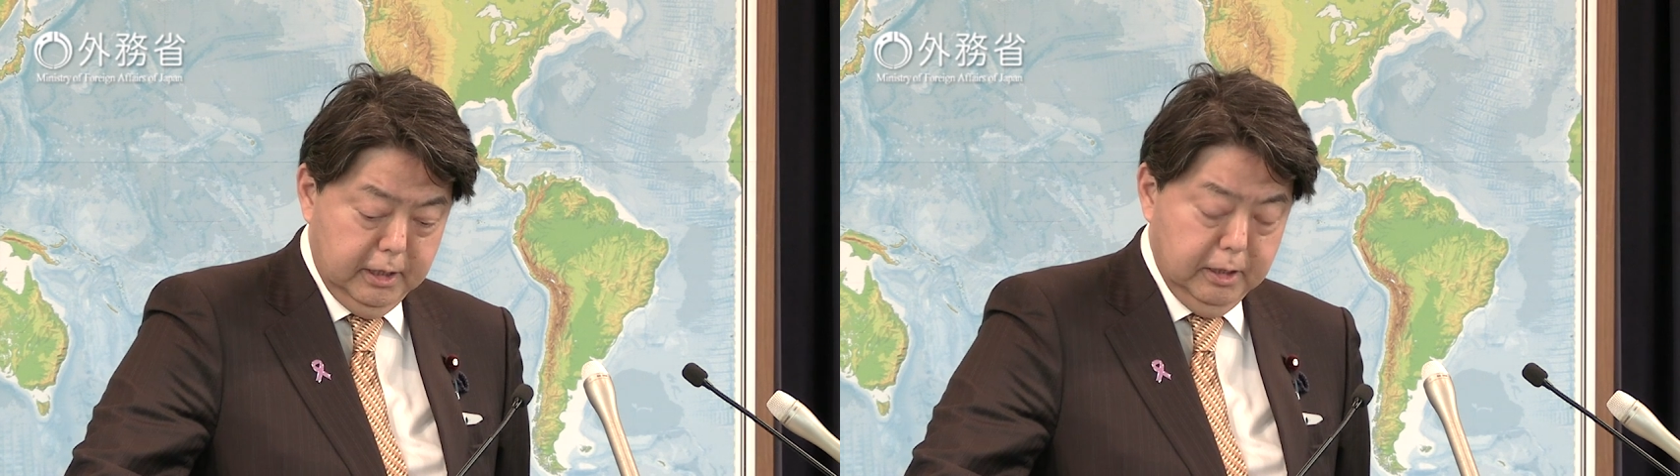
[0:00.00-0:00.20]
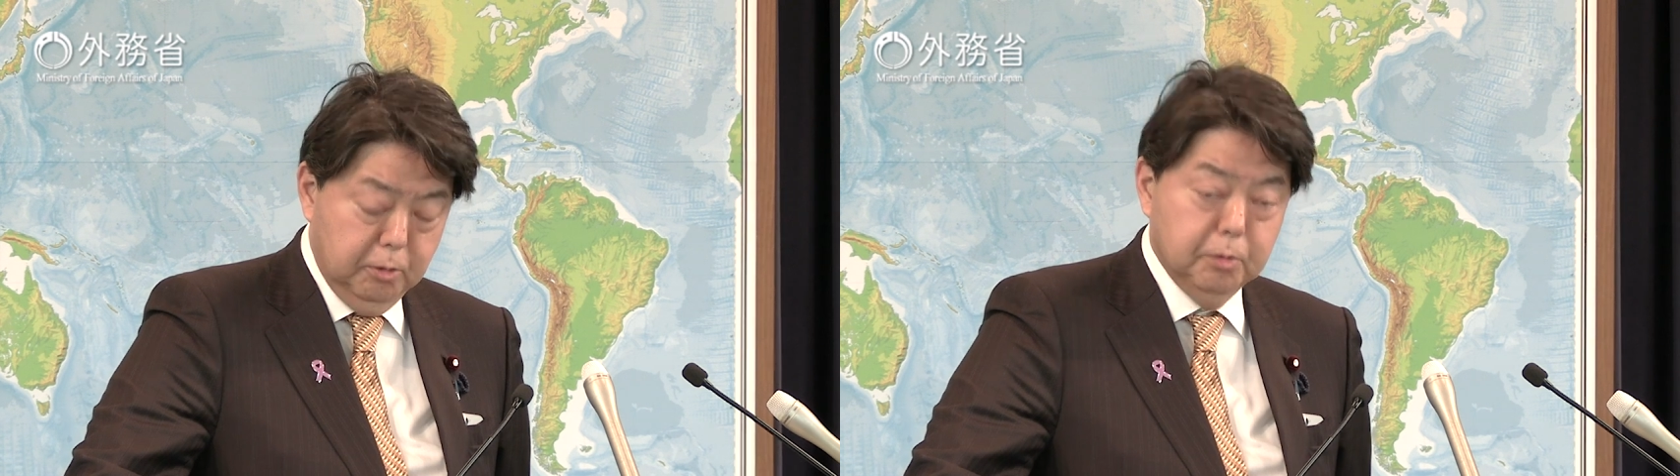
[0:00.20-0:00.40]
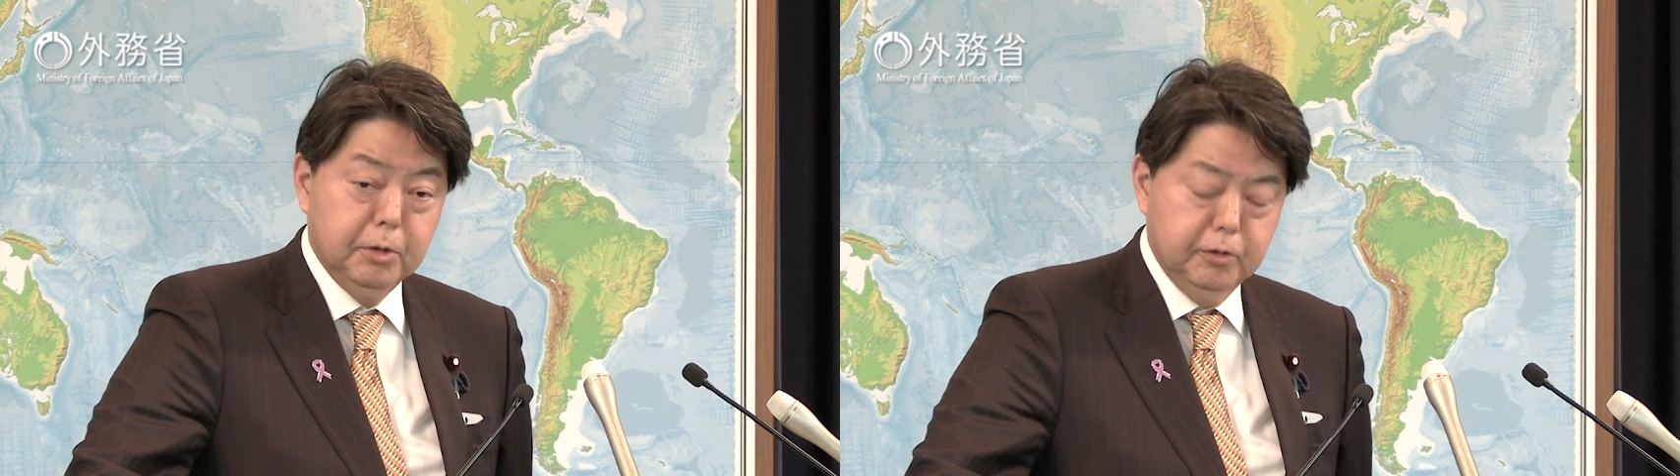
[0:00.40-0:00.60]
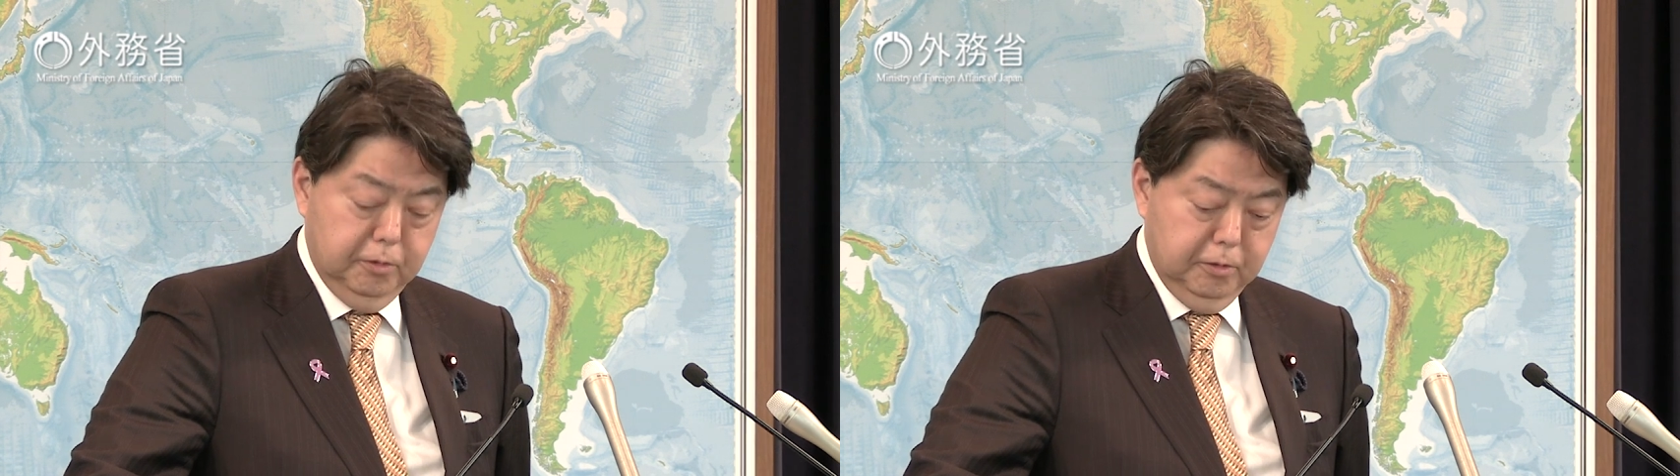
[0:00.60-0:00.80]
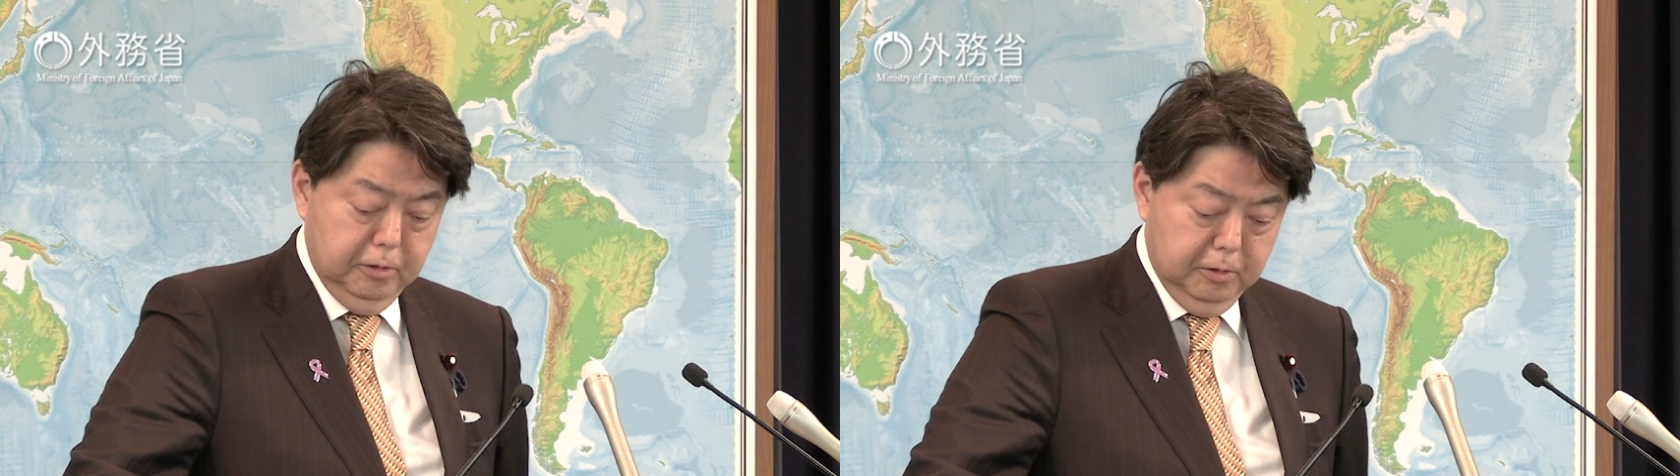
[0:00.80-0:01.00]
which are
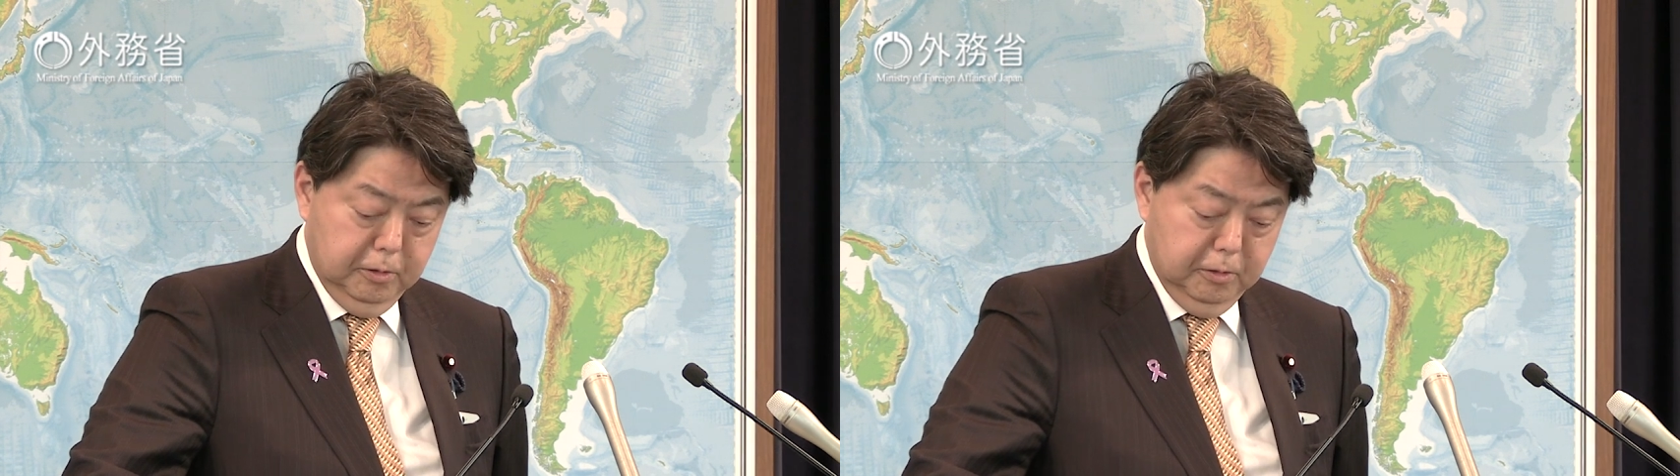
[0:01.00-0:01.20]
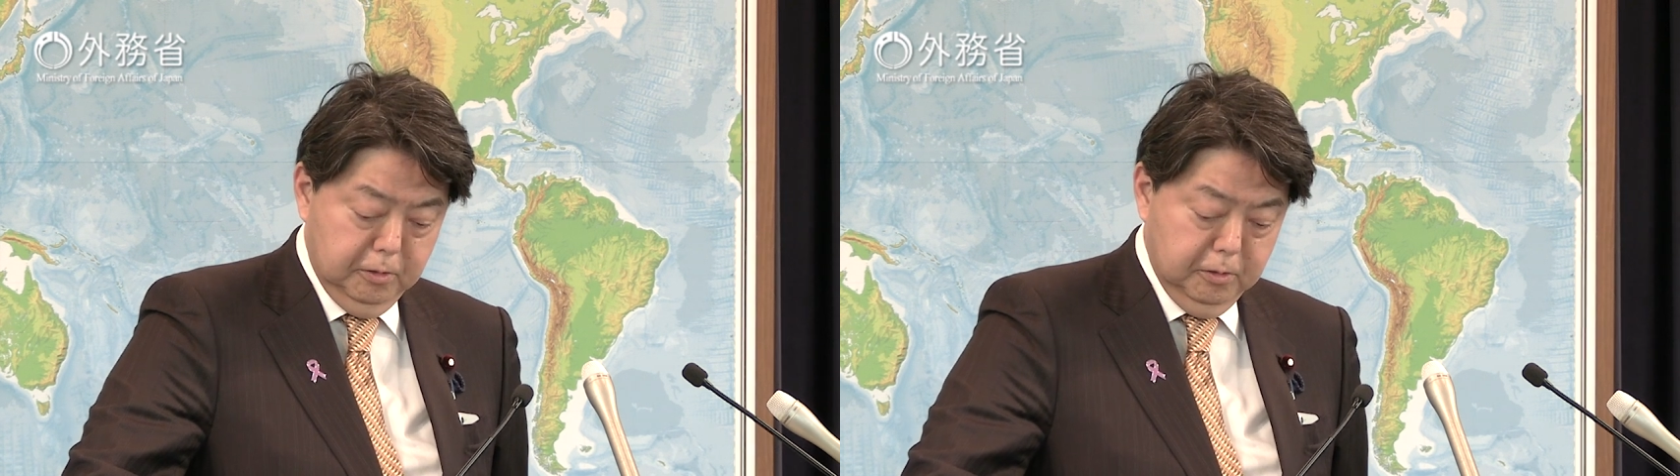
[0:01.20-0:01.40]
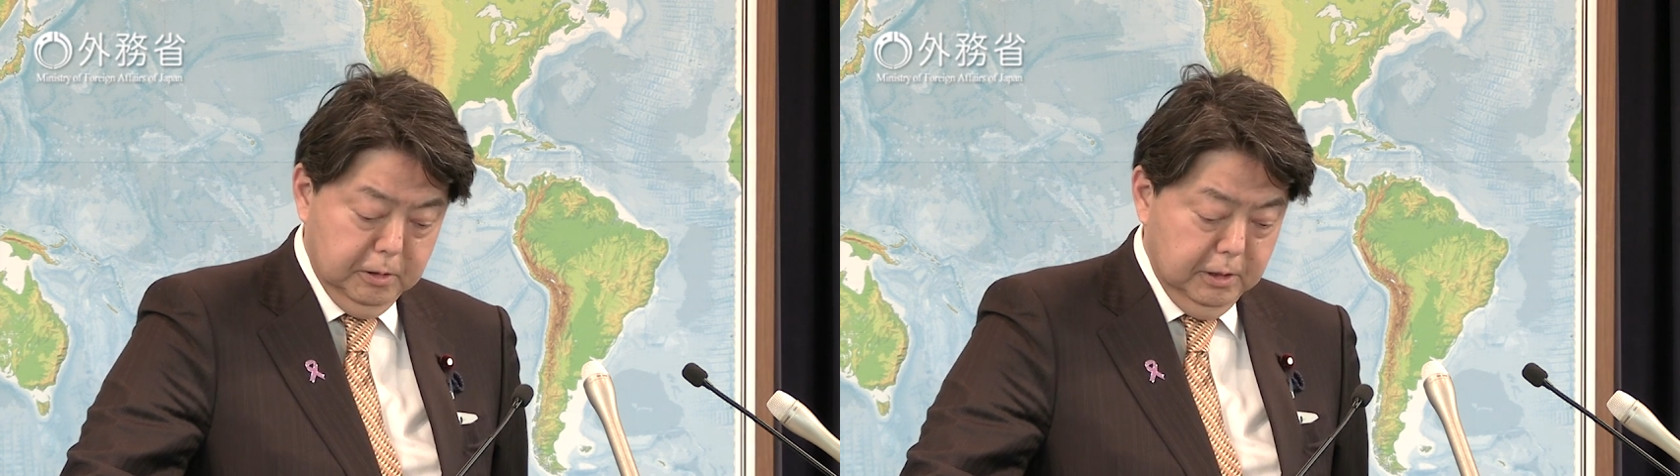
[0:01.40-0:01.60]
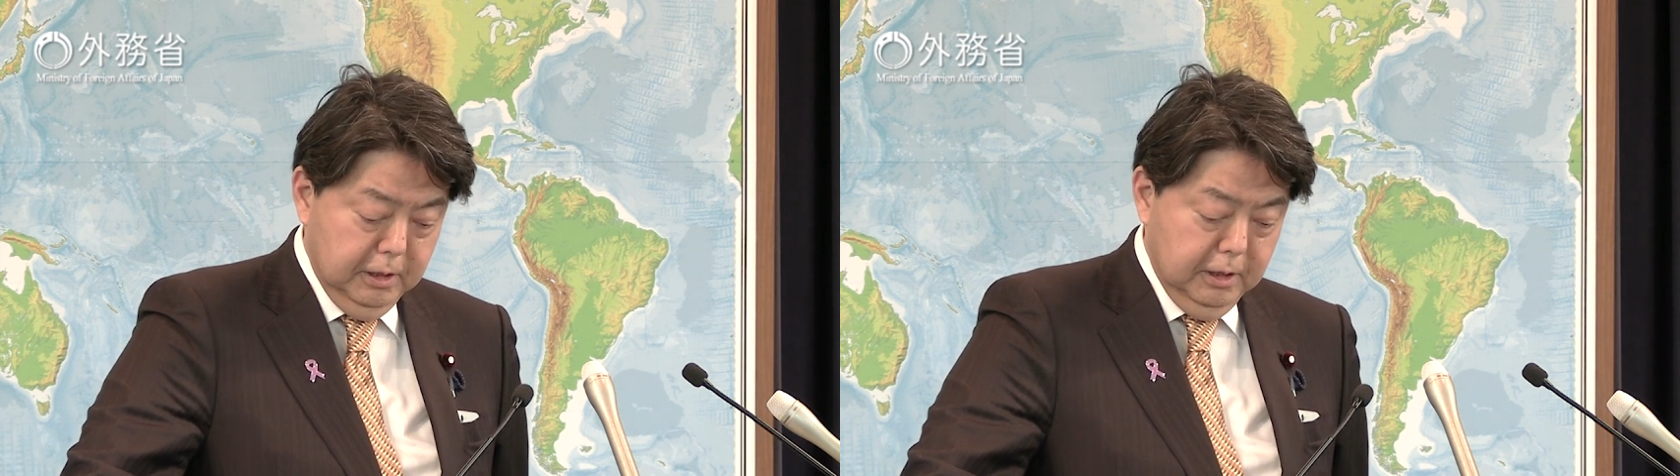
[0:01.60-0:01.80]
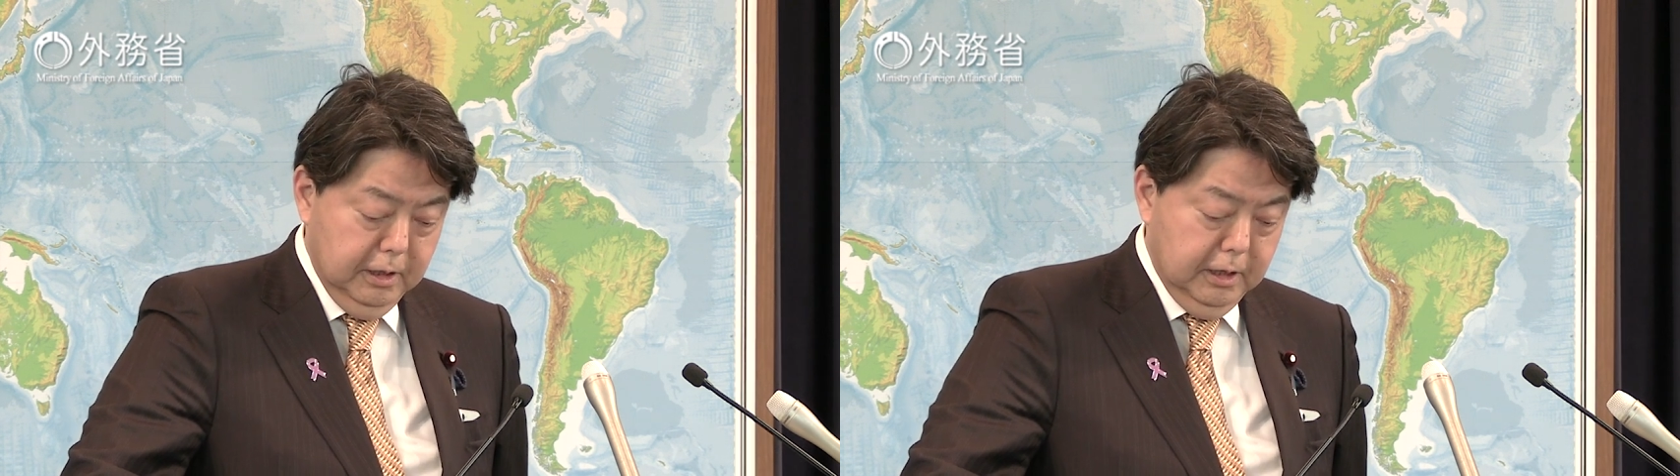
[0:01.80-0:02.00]
not
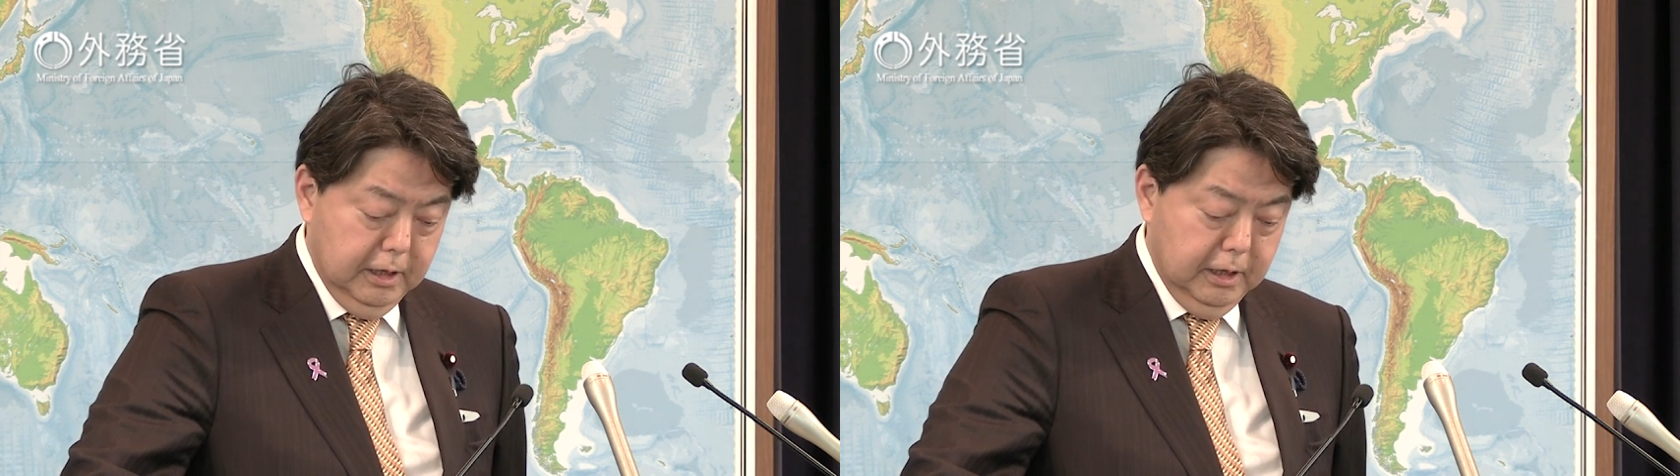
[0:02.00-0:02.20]
unabated.